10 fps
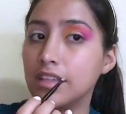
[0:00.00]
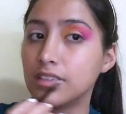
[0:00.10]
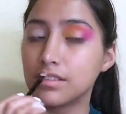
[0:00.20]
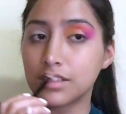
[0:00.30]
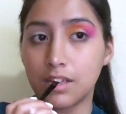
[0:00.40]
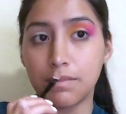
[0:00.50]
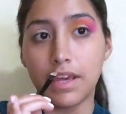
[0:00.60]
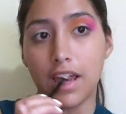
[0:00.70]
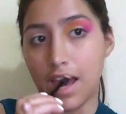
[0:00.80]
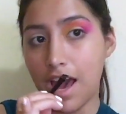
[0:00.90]
And this is going to be
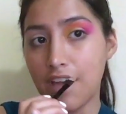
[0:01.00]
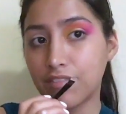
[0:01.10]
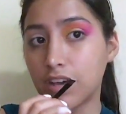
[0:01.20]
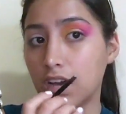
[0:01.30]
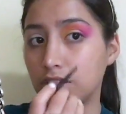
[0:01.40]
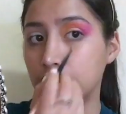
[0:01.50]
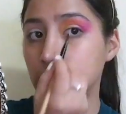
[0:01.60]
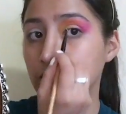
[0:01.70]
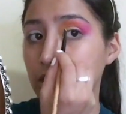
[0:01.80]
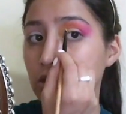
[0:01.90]
a half cut crease,
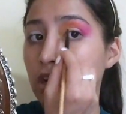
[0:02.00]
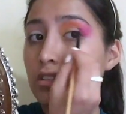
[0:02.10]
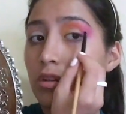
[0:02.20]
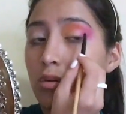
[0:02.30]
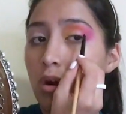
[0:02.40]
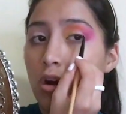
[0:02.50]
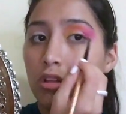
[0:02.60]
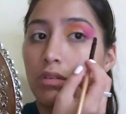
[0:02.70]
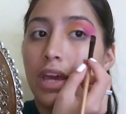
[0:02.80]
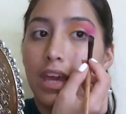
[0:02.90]
so make sure not to go all the
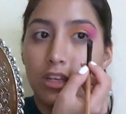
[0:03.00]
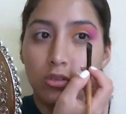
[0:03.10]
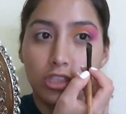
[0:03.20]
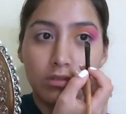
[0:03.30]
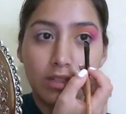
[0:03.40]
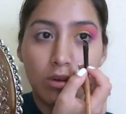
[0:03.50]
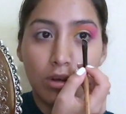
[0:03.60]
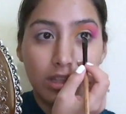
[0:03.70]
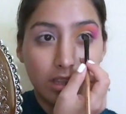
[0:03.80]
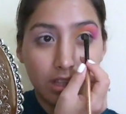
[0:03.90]
way, and you just want to go
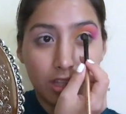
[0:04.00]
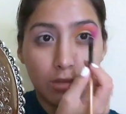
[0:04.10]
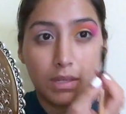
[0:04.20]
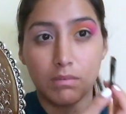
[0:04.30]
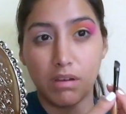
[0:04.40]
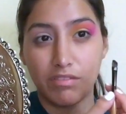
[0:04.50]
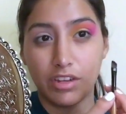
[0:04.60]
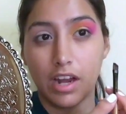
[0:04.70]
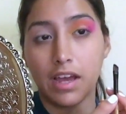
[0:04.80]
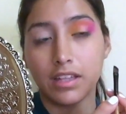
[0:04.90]
a little bit above your
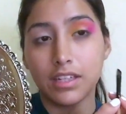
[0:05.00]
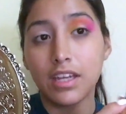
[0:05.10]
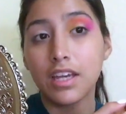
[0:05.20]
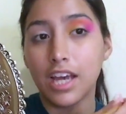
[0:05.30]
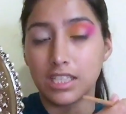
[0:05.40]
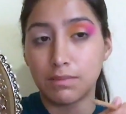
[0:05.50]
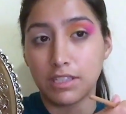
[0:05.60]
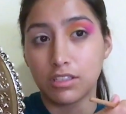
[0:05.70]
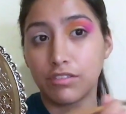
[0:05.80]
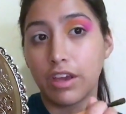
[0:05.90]
eyelid,
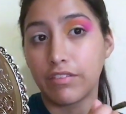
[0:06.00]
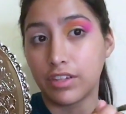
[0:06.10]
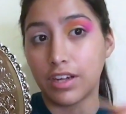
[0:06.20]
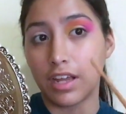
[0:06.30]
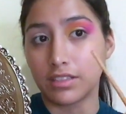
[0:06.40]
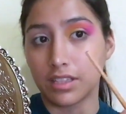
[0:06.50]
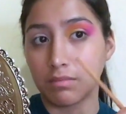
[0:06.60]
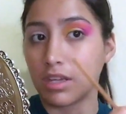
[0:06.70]
especially if you have hooded eyes like